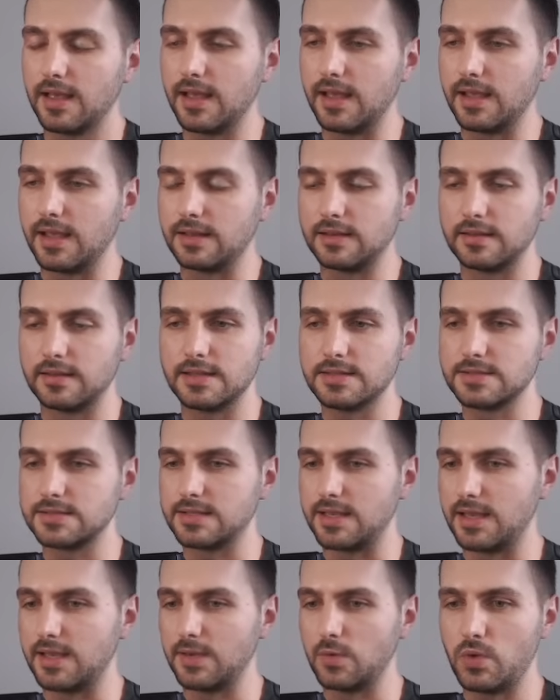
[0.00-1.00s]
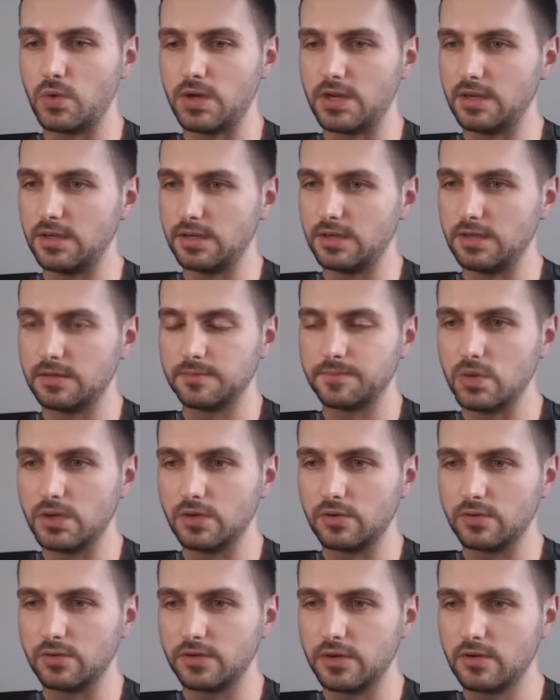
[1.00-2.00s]
and let's say we
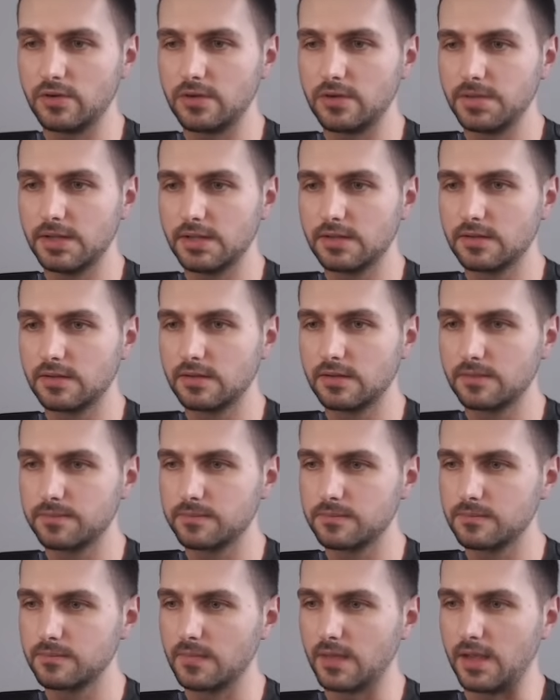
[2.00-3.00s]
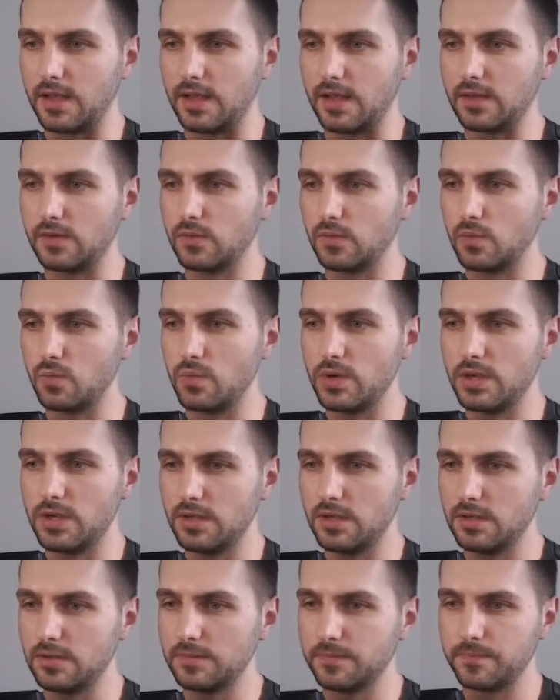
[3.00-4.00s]
go down a bit and
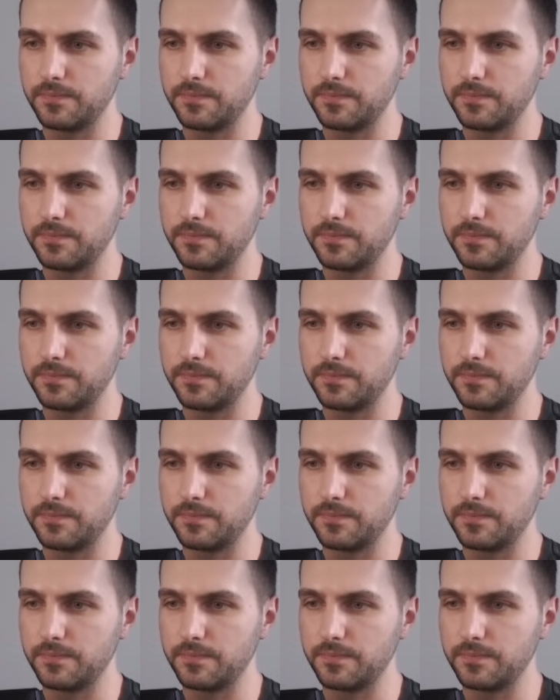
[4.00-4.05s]
we